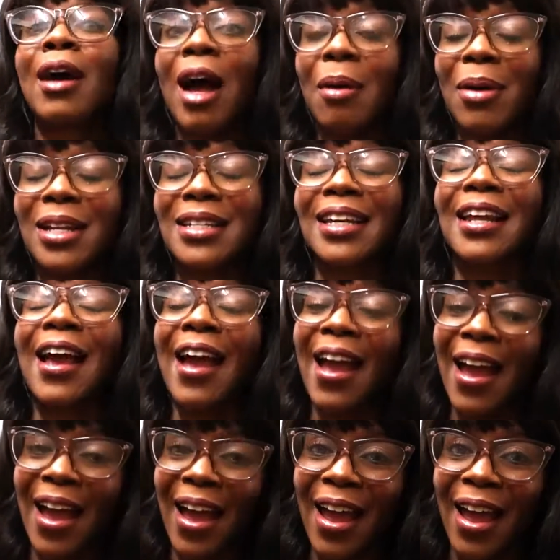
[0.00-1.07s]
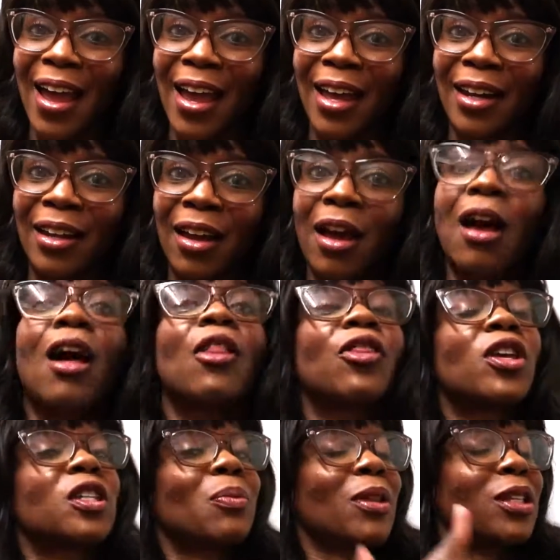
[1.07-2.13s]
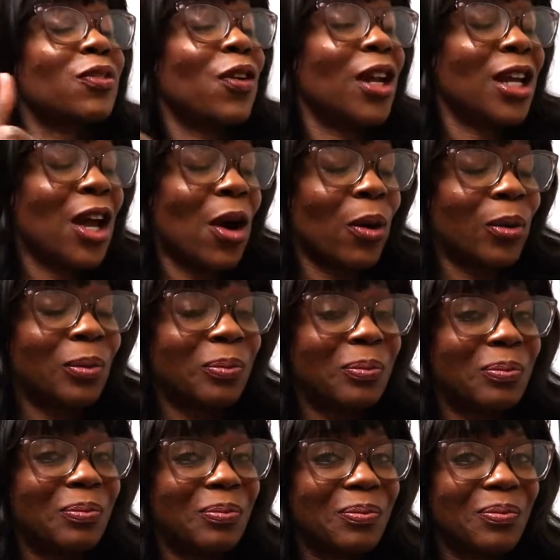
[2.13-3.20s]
commenting, and thumbs up this video.